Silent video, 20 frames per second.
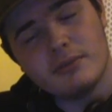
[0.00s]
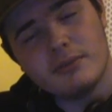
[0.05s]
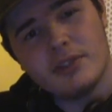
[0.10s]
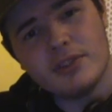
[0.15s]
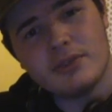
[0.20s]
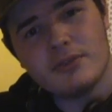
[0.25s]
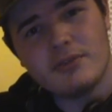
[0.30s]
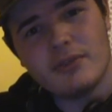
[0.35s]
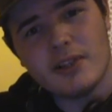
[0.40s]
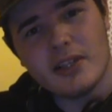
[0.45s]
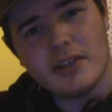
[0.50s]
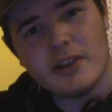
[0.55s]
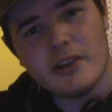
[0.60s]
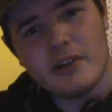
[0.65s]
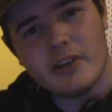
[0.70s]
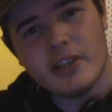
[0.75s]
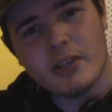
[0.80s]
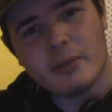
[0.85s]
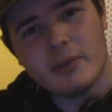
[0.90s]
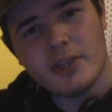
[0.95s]
just fling an
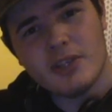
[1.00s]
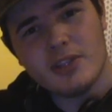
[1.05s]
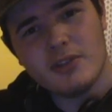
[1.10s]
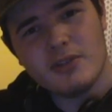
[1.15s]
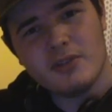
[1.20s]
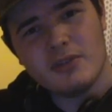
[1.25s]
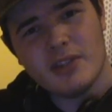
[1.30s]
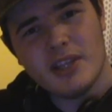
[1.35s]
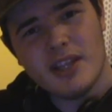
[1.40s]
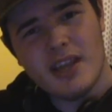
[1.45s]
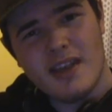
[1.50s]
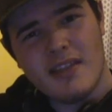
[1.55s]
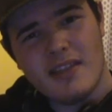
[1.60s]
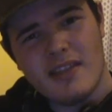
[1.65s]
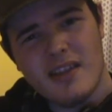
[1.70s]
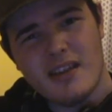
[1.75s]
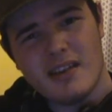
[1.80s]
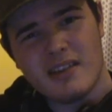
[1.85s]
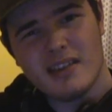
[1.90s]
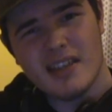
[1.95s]
argument, you know, get
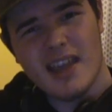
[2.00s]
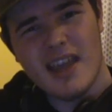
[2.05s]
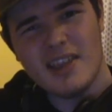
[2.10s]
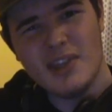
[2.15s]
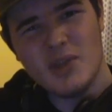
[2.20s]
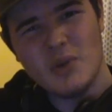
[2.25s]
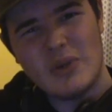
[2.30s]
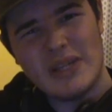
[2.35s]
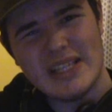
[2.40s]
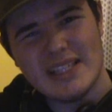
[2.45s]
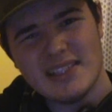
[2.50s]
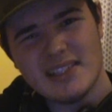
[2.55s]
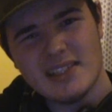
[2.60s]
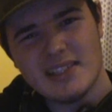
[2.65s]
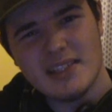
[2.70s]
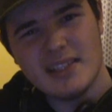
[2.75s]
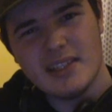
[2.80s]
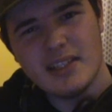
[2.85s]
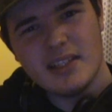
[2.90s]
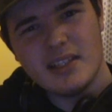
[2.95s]

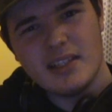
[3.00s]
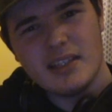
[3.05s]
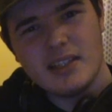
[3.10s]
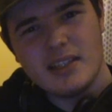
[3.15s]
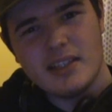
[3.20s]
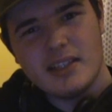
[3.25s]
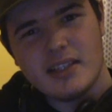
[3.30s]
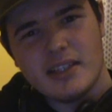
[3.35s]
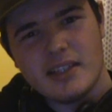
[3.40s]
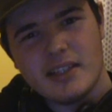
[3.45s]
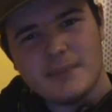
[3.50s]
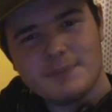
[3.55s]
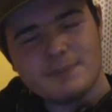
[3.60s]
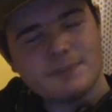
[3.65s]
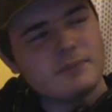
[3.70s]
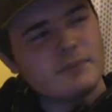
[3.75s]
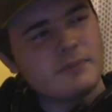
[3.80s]
noticed, you know.